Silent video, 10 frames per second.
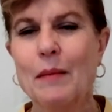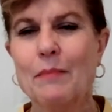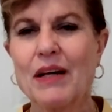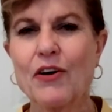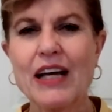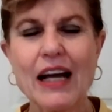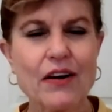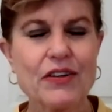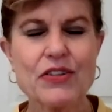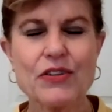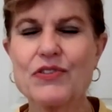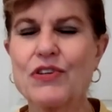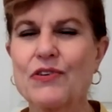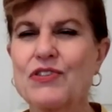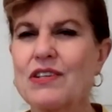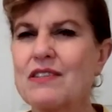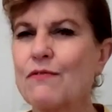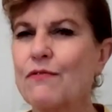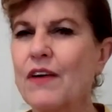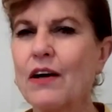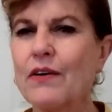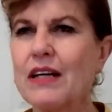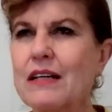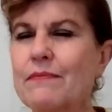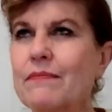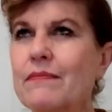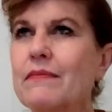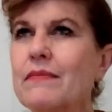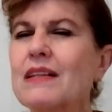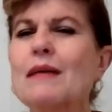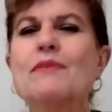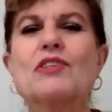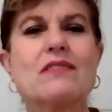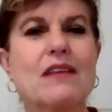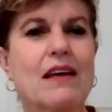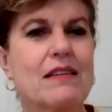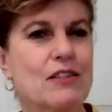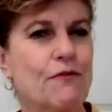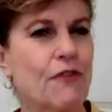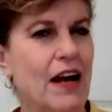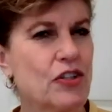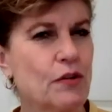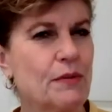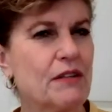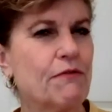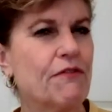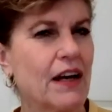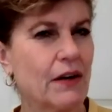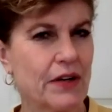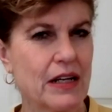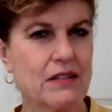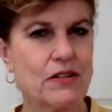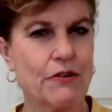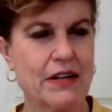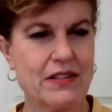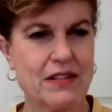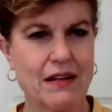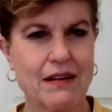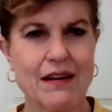But her characters are just very, let me just say this, fragile, but very interesting.